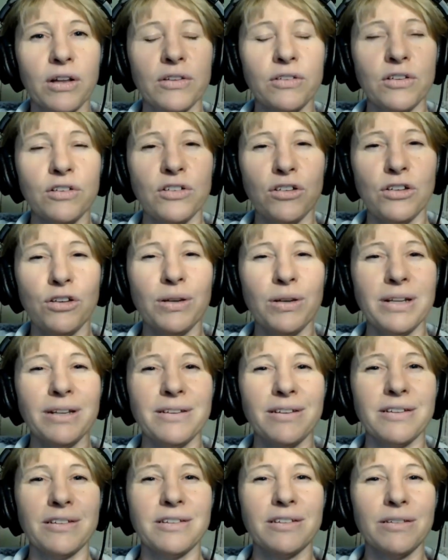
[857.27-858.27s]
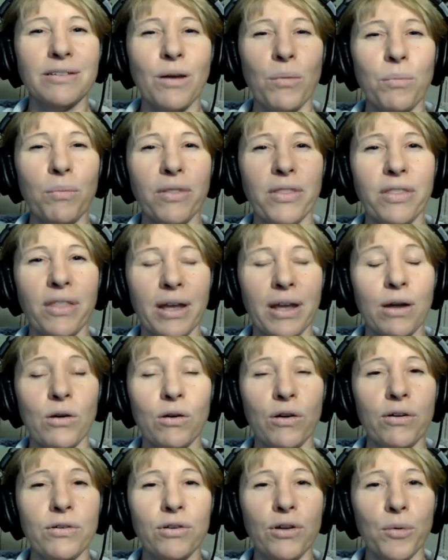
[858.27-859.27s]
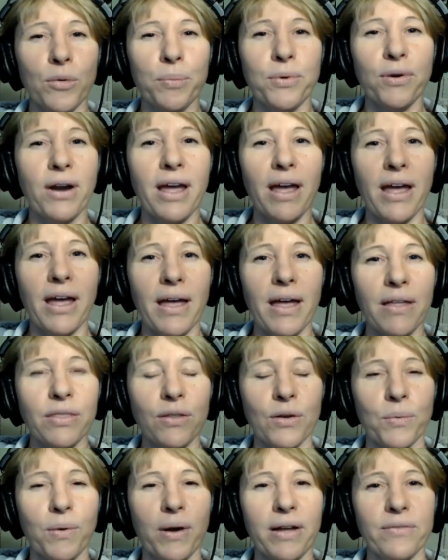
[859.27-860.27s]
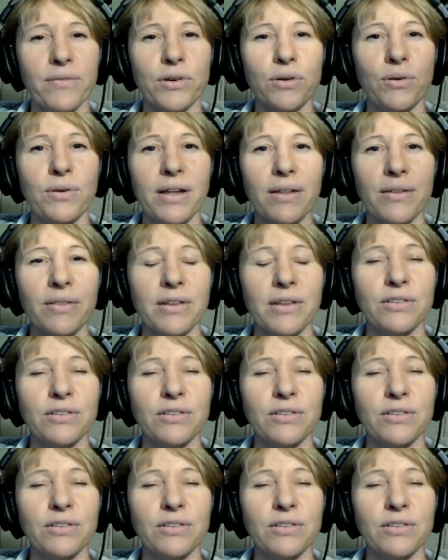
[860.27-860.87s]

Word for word: to tune into something or your breath or whatever rather